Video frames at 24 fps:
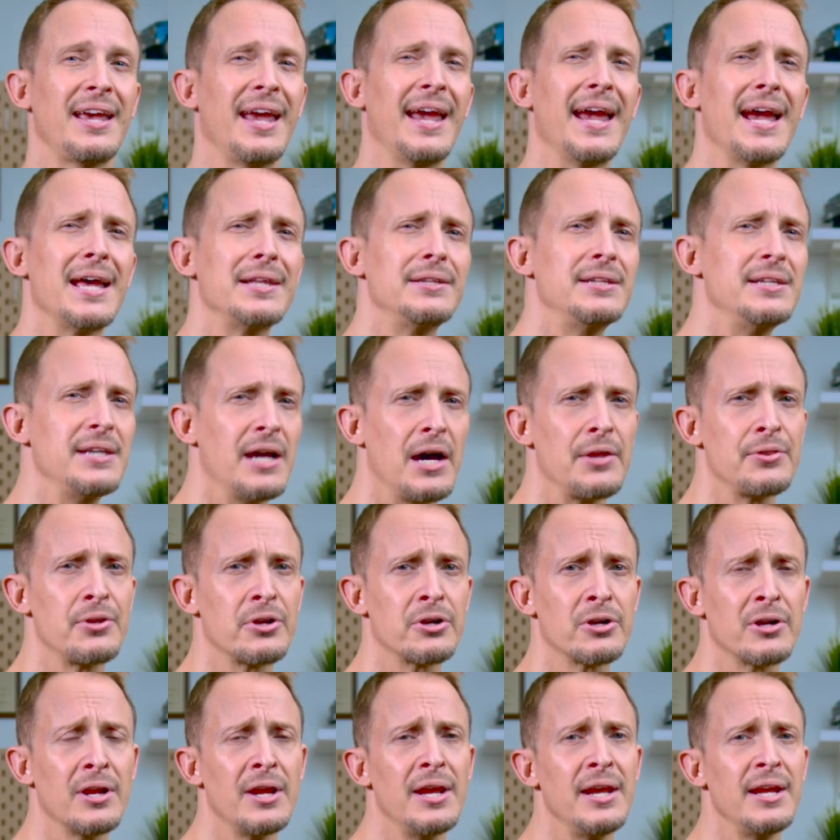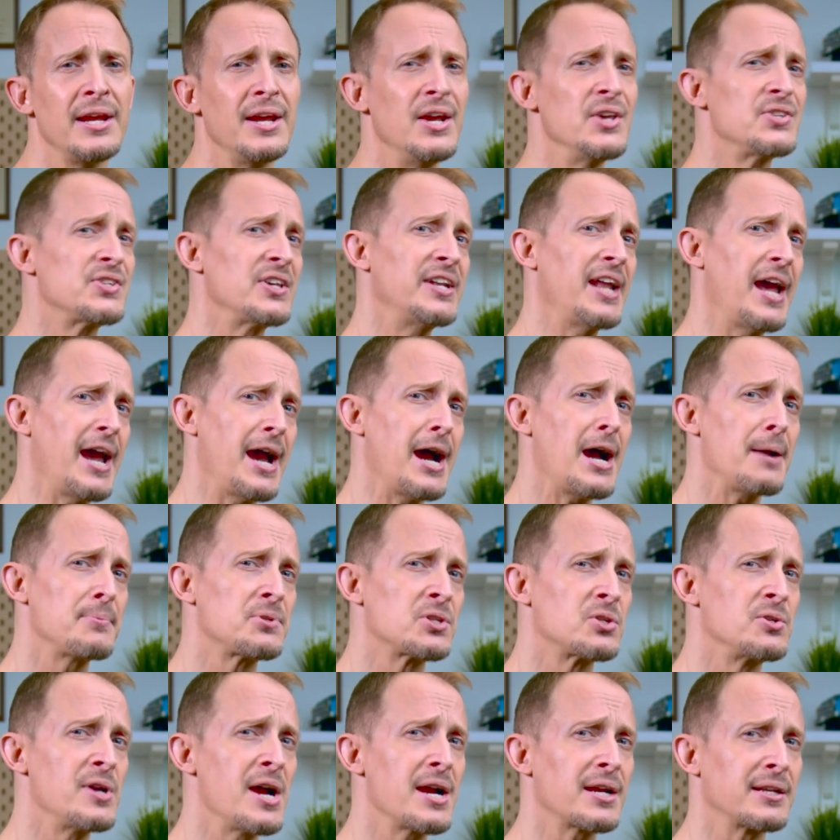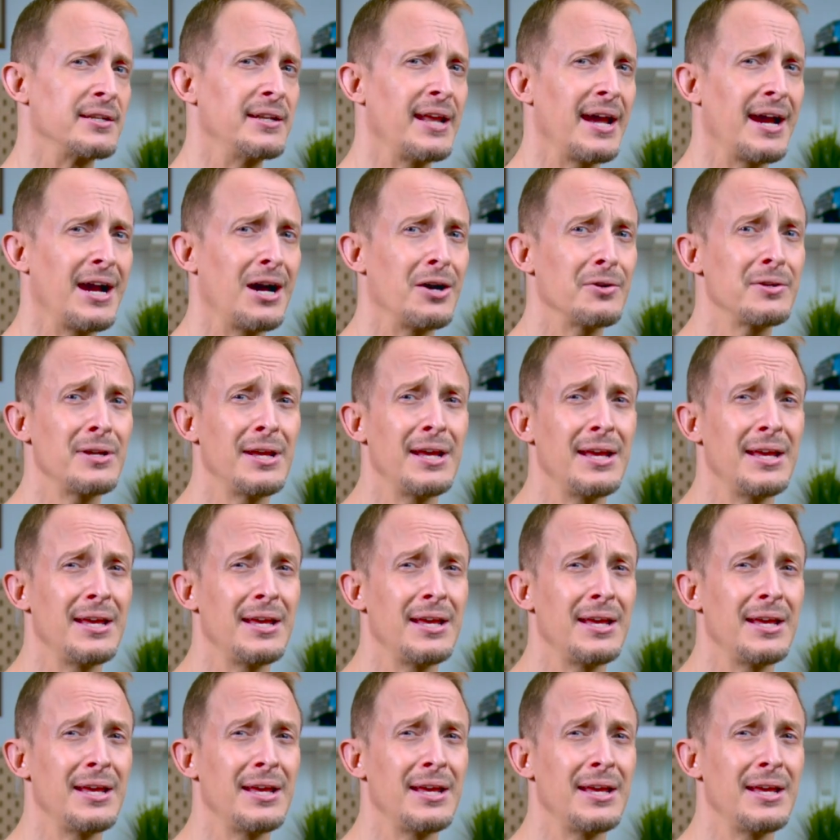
and the other is an abstract noun